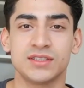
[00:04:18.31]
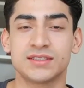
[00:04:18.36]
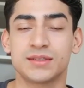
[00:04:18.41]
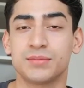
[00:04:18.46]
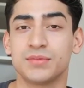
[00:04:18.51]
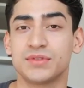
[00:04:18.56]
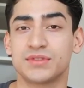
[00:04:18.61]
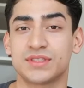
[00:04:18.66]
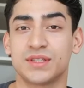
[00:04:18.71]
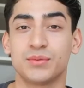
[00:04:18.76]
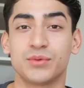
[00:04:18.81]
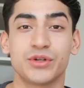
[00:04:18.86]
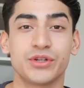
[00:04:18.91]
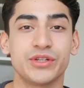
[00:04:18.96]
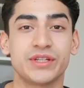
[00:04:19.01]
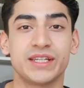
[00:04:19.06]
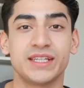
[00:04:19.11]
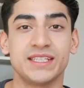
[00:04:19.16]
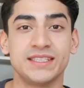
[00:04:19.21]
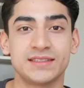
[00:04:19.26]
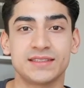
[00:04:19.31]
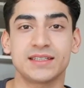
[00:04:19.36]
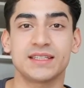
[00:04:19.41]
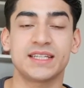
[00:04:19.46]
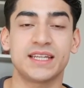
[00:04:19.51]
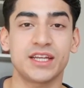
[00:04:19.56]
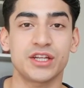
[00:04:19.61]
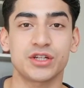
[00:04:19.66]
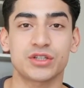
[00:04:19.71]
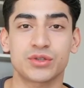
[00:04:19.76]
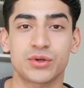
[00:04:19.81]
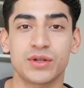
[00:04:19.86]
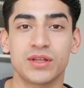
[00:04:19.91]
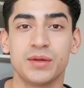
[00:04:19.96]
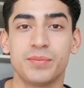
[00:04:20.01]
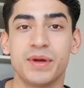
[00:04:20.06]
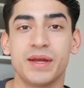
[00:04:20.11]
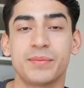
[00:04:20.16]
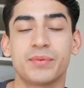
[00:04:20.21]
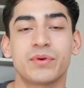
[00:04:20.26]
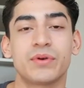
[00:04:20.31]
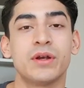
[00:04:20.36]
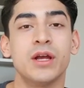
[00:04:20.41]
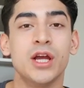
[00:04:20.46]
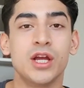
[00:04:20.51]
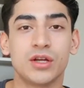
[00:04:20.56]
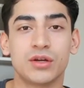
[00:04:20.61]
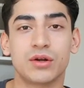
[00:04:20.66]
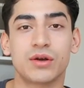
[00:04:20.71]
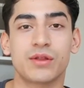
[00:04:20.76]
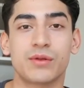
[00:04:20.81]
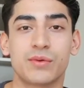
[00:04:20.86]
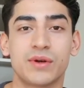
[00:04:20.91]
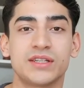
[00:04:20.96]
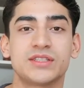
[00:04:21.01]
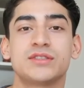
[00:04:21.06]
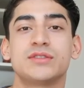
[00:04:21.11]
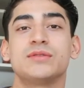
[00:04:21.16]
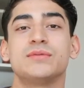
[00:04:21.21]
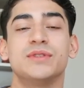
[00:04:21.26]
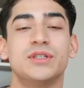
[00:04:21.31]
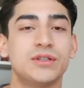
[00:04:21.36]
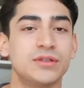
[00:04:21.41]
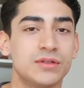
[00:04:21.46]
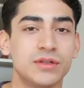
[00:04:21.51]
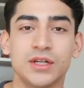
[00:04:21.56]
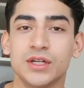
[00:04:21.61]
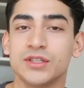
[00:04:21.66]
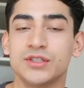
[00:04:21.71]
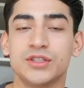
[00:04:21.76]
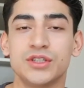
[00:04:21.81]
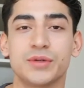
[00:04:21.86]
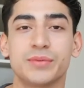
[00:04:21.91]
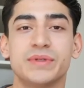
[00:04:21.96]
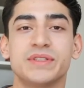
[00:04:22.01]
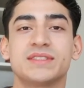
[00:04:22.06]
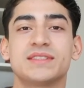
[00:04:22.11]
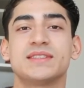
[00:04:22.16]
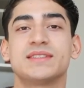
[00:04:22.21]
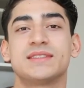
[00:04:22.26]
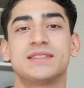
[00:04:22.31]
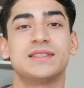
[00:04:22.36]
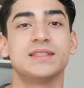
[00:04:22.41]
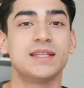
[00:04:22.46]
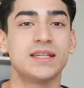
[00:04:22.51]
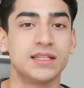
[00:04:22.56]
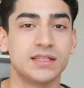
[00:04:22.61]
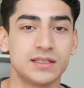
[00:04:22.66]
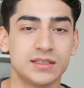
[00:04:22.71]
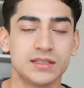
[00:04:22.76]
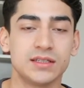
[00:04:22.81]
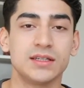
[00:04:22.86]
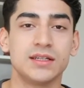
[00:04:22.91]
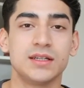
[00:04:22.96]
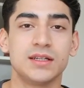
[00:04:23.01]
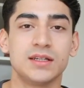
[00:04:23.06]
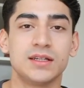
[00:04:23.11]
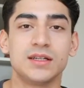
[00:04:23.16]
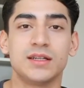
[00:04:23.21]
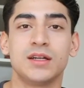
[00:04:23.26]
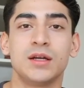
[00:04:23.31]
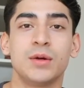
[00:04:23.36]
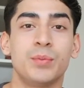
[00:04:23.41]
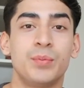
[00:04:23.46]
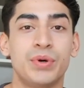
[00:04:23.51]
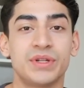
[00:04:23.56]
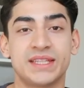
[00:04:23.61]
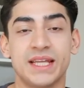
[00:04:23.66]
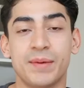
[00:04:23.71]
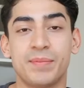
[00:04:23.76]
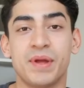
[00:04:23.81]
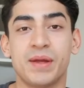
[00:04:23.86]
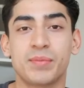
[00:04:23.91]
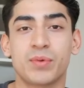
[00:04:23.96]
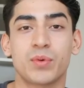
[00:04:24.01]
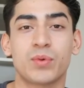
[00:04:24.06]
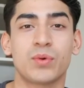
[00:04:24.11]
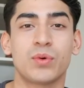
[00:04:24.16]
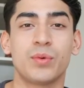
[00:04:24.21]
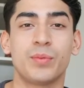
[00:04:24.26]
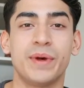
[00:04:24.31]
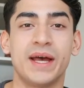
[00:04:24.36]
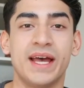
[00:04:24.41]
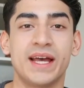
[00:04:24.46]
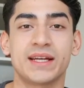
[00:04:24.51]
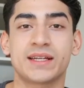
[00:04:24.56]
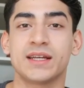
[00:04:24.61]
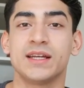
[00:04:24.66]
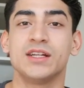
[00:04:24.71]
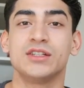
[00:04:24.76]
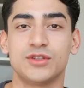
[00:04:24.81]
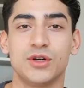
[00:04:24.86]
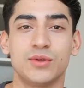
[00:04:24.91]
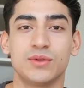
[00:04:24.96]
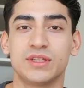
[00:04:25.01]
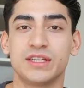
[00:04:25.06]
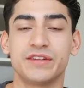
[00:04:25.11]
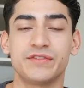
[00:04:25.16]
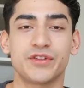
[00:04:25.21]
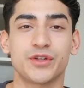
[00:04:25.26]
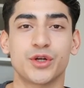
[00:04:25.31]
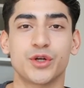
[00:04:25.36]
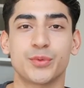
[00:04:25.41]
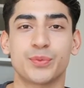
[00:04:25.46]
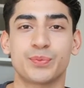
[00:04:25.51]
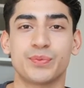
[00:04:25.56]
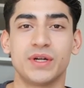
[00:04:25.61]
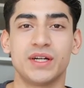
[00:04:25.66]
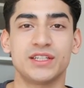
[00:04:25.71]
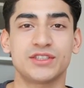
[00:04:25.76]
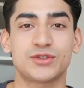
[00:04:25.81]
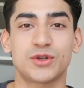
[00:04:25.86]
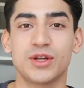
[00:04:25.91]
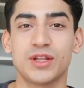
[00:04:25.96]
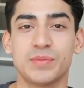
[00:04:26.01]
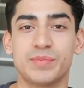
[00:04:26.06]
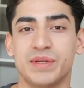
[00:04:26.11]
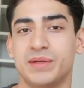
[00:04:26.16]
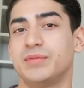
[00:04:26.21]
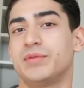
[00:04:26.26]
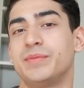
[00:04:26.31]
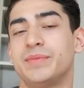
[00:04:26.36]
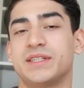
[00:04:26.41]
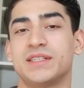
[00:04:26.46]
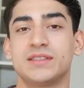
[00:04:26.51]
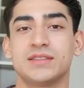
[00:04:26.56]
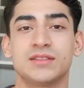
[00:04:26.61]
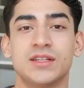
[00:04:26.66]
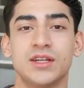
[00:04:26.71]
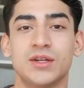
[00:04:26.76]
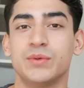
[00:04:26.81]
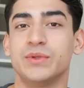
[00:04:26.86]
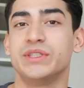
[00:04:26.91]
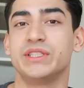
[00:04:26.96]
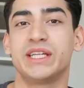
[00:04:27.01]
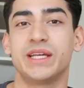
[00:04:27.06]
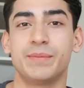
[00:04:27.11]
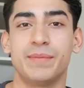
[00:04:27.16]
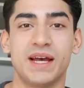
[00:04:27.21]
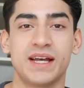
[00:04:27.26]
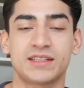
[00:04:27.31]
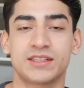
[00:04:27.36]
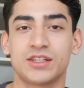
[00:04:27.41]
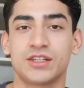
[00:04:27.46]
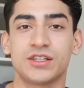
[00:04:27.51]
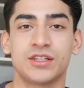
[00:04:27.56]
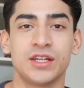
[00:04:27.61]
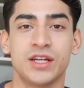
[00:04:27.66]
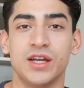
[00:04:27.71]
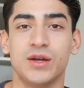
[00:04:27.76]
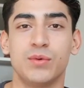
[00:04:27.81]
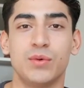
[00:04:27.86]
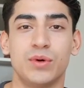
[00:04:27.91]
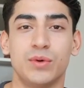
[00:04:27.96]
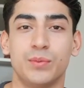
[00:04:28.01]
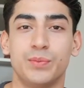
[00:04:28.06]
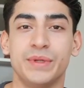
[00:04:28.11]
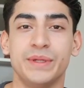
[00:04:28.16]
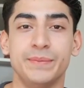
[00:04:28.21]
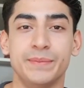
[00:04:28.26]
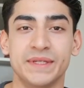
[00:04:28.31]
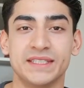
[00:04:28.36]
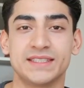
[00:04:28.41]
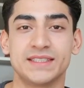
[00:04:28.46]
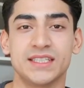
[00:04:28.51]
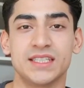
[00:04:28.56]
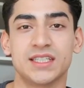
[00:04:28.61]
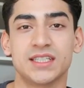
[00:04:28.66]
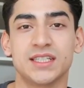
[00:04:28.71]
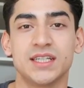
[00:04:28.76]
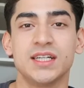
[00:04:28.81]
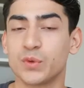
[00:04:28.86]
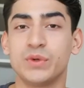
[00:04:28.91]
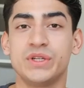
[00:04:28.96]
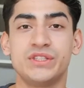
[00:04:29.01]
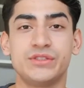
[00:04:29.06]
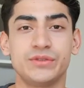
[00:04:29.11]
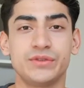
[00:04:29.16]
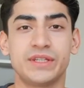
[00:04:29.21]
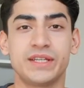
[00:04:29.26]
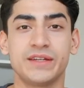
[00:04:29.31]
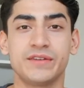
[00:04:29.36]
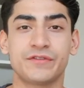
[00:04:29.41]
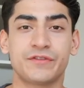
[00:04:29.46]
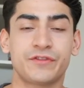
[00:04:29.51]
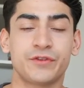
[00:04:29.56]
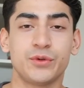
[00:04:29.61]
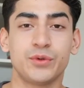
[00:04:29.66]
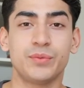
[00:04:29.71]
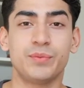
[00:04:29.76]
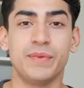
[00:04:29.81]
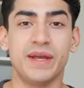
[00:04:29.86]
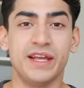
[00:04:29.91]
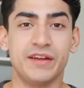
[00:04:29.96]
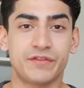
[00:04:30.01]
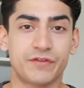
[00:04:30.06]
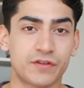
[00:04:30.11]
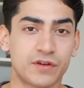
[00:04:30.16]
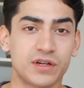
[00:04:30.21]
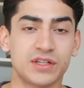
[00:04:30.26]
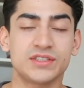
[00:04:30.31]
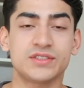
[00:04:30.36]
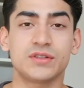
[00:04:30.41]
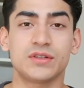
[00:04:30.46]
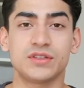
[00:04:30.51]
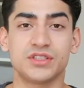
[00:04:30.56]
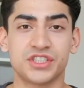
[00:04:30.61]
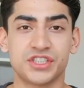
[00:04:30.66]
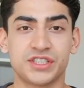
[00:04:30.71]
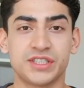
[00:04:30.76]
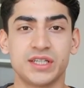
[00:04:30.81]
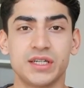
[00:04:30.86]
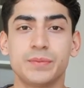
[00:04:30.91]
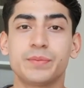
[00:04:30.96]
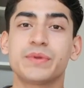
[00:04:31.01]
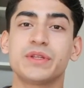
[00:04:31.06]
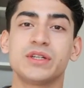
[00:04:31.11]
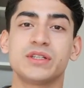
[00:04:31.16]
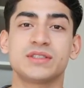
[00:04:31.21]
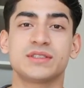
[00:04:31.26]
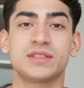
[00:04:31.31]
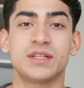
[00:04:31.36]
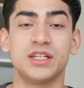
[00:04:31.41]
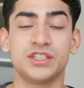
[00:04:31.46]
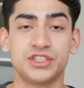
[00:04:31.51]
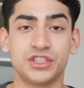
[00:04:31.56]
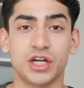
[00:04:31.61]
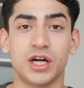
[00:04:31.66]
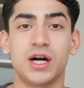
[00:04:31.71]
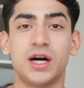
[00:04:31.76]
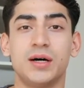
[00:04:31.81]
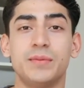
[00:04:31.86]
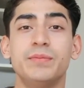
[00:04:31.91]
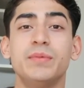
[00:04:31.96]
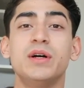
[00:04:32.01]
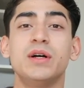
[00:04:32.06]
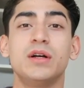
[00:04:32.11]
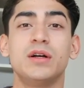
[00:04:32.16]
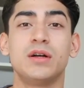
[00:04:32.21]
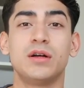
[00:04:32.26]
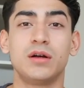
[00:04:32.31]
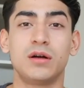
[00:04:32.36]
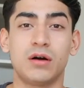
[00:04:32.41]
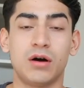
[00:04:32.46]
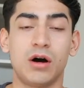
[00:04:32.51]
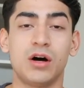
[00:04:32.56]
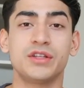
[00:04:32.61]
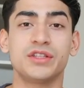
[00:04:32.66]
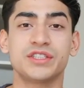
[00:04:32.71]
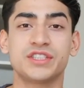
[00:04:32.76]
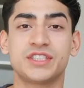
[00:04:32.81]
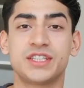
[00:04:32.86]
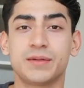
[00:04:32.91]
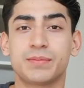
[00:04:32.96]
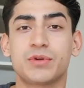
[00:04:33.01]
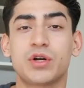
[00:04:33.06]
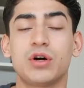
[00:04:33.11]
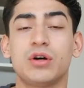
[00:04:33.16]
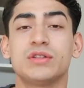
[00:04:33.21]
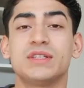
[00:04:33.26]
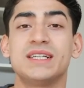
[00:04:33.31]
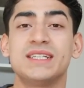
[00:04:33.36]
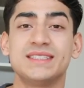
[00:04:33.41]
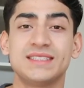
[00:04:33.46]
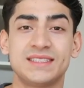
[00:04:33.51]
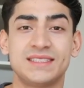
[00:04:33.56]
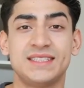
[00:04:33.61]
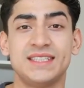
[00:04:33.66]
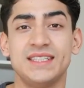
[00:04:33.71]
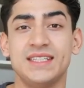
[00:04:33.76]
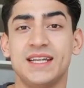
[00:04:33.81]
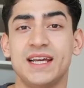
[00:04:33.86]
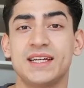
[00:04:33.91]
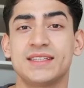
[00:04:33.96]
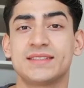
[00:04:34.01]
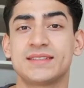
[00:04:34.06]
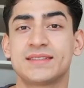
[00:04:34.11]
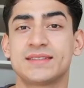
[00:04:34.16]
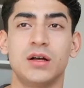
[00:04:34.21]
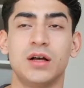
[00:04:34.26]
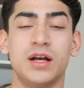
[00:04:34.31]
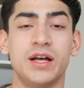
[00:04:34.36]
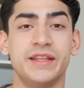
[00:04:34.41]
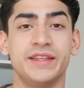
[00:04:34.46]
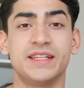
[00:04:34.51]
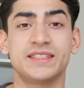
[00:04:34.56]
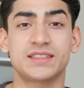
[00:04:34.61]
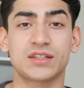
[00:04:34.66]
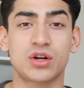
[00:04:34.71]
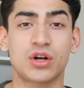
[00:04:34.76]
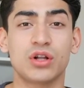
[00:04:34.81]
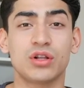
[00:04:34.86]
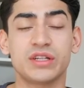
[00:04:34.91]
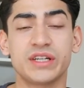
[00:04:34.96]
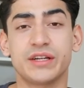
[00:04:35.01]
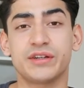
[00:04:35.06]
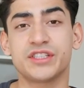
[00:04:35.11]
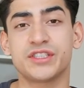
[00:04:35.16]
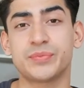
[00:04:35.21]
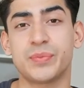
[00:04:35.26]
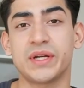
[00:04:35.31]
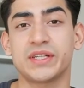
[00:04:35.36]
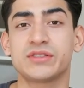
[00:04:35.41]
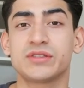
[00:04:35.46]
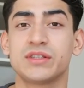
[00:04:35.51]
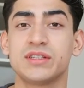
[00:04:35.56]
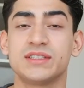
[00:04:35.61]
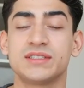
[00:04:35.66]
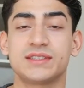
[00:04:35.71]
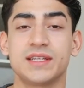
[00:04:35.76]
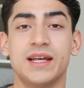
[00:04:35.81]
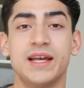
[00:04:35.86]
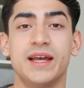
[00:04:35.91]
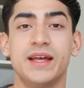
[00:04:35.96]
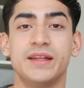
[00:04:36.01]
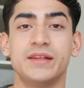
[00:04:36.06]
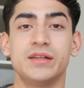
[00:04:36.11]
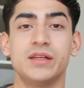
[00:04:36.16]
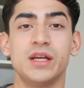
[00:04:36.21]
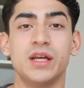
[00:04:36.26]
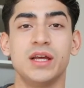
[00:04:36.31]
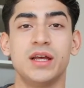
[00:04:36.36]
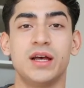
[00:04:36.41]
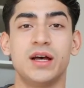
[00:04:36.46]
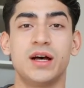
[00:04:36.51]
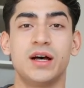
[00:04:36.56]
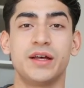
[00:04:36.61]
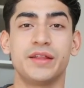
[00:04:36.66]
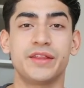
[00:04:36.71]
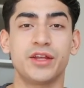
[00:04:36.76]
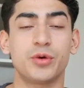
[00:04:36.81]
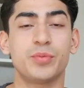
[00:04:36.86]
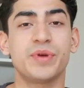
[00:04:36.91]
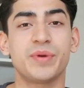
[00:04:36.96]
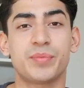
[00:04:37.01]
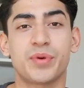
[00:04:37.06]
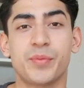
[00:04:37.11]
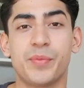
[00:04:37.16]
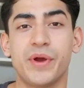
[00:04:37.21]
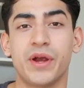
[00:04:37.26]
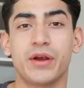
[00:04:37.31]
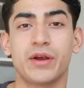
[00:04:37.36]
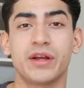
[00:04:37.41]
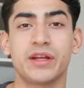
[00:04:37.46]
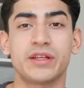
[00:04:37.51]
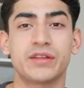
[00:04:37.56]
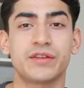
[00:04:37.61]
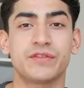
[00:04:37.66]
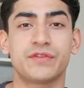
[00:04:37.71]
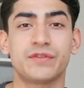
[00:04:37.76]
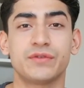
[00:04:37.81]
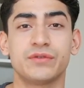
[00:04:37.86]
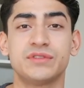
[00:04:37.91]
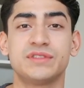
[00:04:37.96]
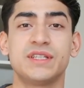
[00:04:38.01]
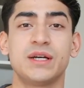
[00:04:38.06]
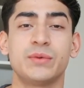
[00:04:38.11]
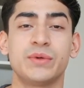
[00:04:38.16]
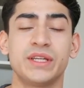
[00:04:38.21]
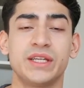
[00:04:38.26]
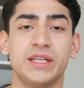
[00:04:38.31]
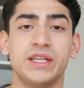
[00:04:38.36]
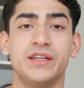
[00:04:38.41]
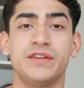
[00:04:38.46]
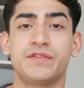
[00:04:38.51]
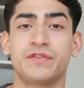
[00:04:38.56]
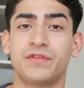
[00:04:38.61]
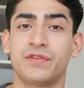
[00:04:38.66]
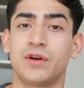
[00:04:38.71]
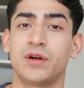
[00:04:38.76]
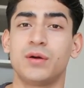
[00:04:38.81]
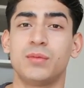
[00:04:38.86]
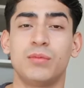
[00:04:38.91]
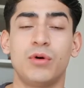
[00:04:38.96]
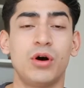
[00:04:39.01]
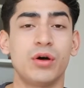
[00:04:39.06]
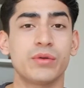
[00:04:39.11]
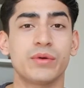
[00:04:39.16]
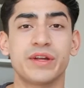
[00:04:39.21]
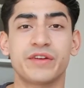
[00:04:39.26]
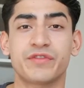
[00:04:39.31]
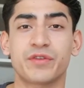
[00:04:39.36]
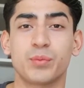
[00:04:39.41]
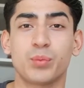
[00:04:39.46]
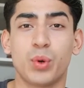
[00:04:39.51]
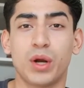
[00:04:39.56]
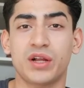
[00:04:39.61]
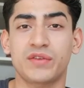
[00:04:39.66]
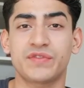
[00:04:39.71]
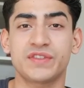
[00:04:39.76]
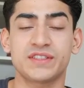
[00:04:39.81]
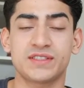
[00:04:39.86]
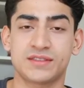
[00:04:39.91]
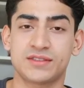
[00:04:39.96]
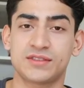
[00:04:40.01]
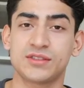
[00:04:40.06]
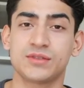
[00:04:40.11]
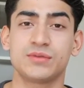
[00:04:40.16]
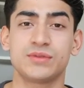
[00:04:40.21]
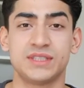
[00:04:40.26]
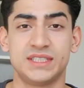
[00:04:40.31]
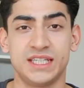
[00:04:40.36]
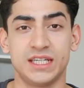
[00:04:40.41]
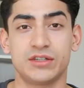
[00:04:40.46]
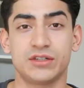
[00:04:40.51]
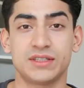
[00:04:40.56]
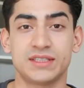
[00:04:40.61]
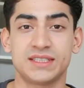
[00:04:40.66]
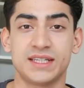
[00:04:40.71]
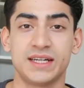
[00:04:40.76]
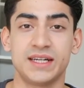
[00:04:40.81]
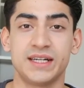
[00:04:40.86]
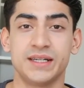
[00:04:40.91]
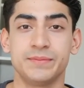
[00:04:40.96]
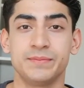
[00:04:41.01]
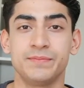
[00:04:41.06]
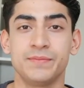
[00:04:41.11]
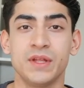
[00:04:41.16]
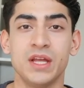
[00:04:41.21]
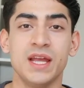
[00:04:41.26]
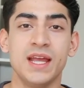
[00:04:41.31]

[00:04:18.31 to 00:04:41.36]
Somewhere you can easily get your toilet paper, go to the restroom, do your business, and then put that paper roll back. Don't leave your toilet paper, because when you get back there, it will be missing. We do get food made for us on the ship. There's a job on the ship called CS, and that's a culinary specialist, and they'll be preparing the foods that we eat from all the way from breakfast to dinner time.